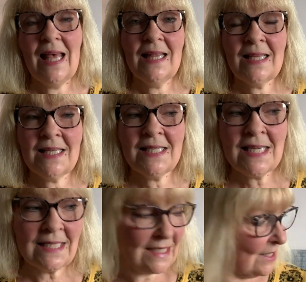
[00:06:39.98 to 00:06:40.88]
Then
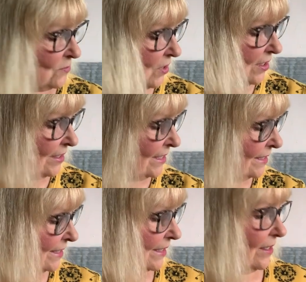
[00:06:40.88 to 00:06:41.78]
knitting
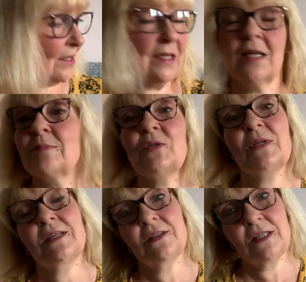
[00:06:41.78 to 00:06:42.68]
wise, I am
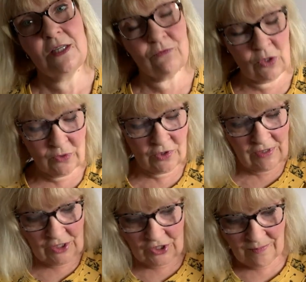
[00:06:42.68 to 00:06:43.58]
doing the
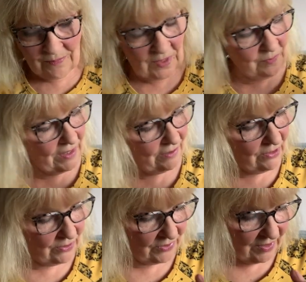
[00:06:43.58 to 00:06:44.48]
Rosery Jumper by
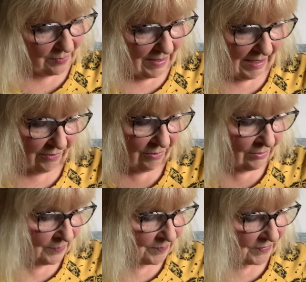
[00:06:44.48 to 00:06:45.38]
Rosery
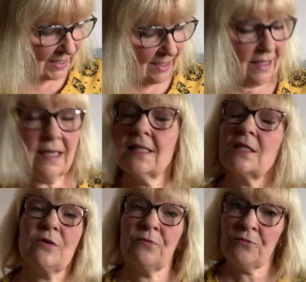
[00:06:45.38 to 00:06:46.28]
Apparel. It's
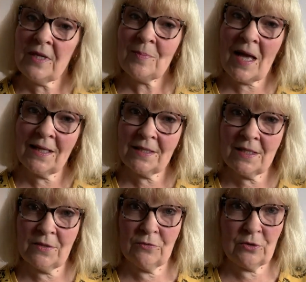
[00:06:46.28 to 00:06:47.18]
a free pattern
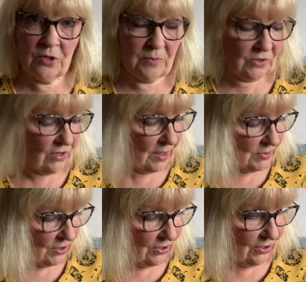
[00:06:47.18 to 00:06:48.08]
if you subscribe
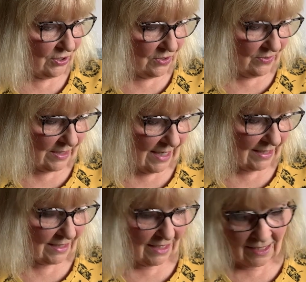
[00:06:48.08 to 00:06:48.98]
to her
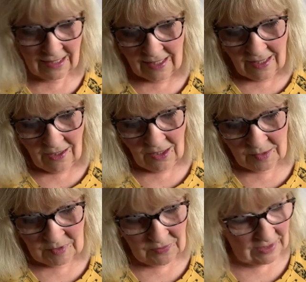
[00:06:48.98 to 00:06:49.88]
newsletter.
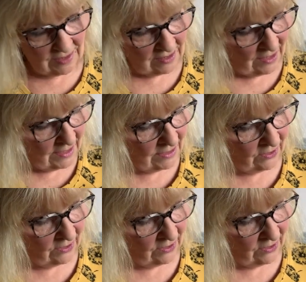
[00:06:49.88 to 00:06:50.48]
I'm doing the size